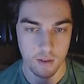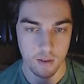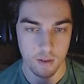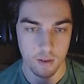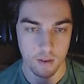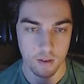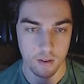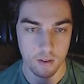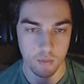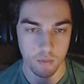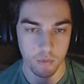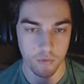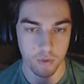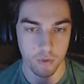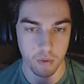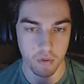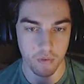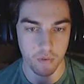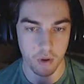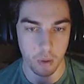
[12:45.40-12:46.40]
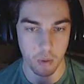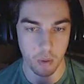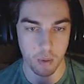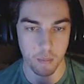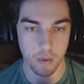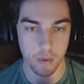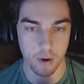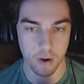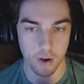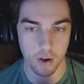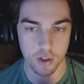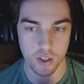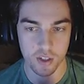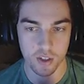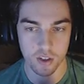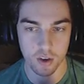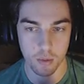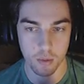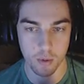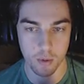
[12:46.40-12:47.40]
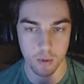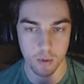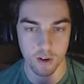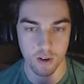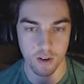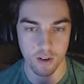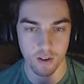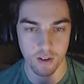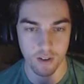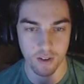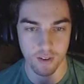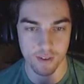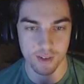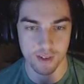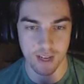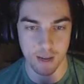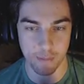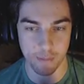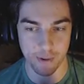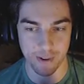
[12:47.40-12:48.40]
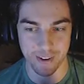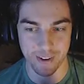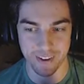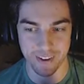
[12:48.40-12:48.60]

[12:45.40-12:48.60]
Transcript: And before we follow him, I'm going to check this cupboard. This cabinet.